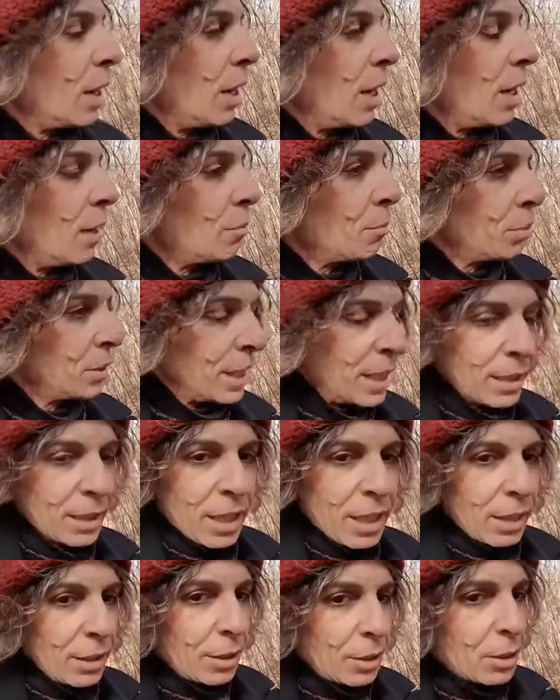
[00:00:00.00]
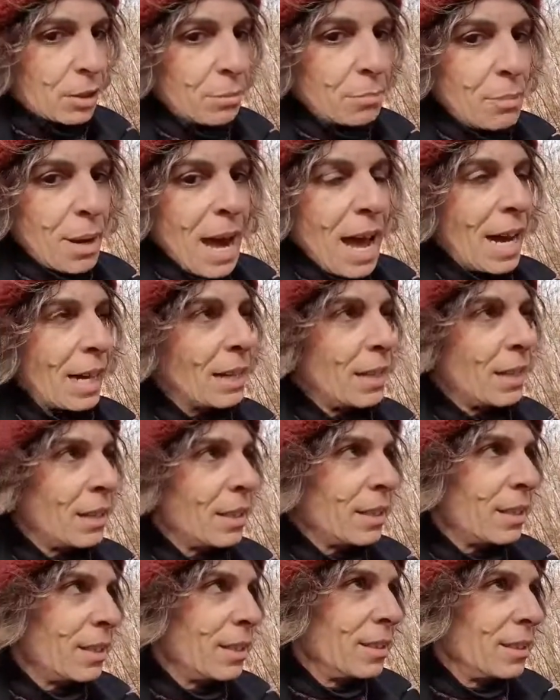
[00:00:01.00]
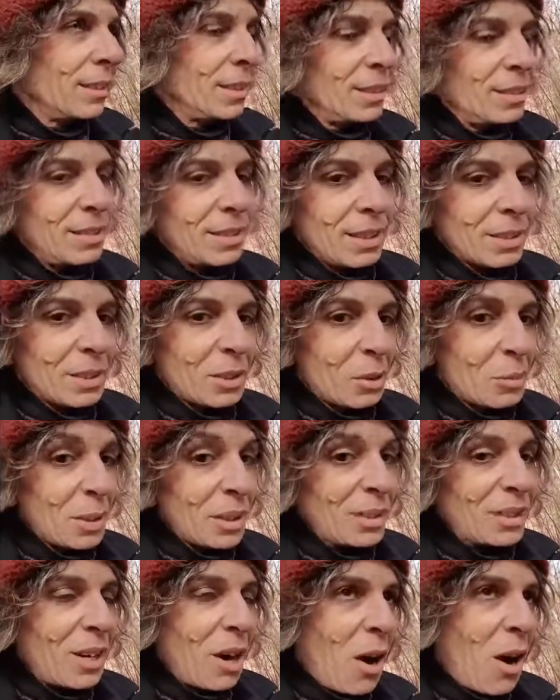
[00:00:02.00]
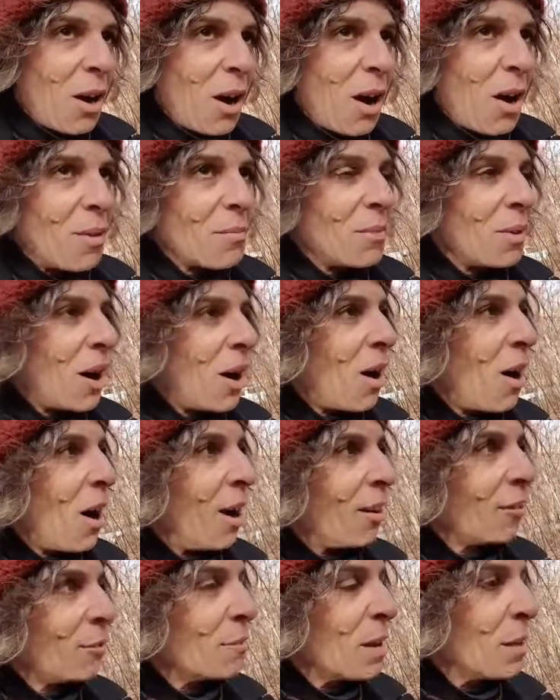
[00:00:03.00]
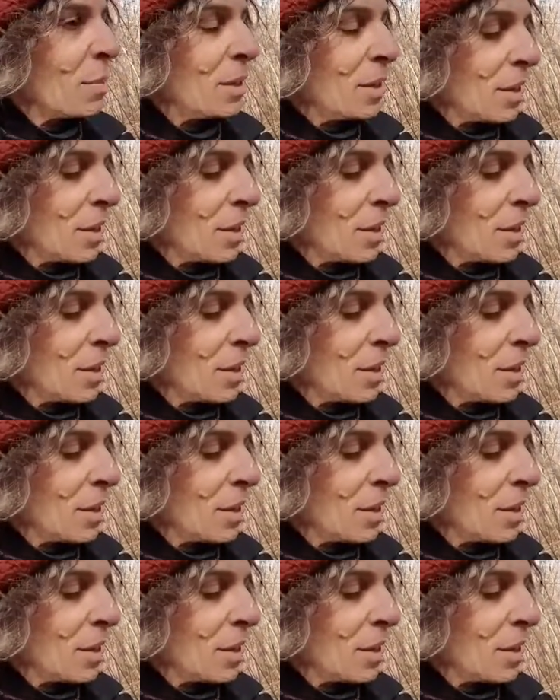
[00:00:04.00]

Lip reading: blend the colors back a little bit off, maybe